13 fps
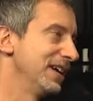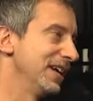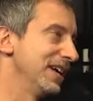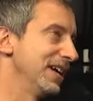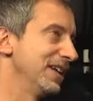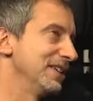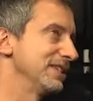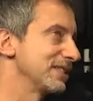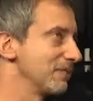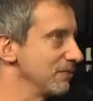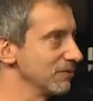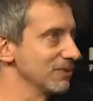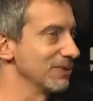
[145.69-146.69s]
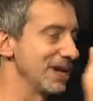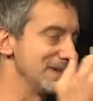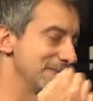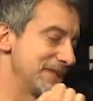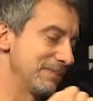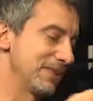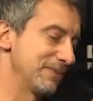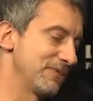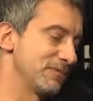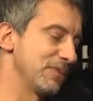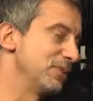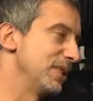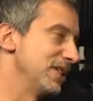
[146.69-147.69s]
and someone would grab something
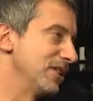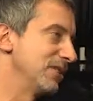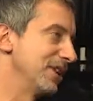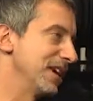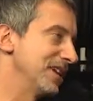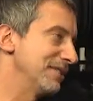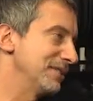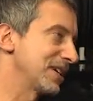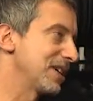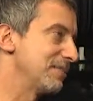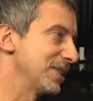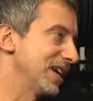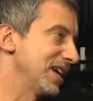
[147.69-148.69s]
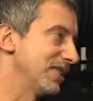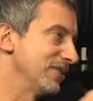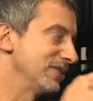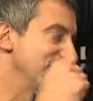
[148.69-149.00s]
from the window, and I'd have to come down.